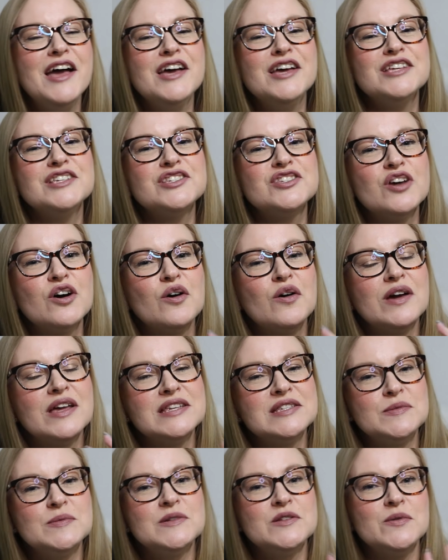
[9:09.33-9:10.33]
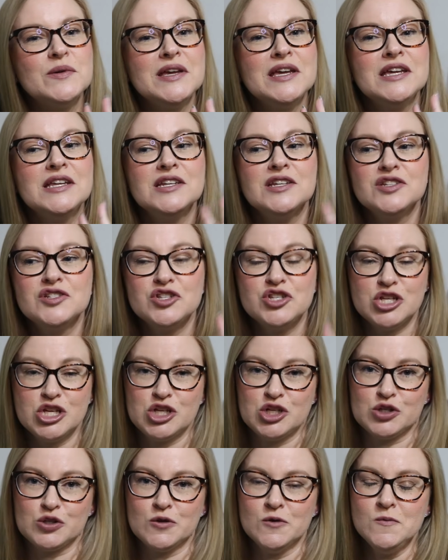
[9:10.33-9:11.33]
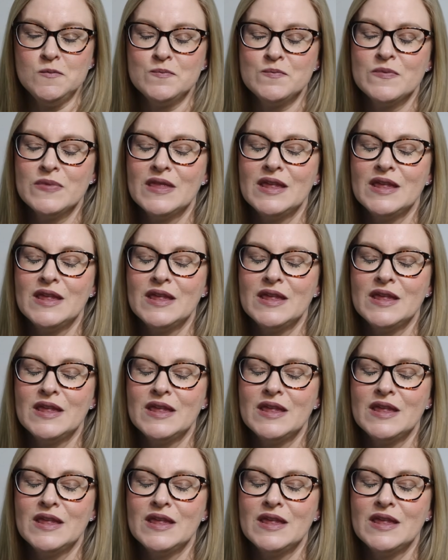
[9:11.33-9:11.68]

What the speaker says: So it's between 2.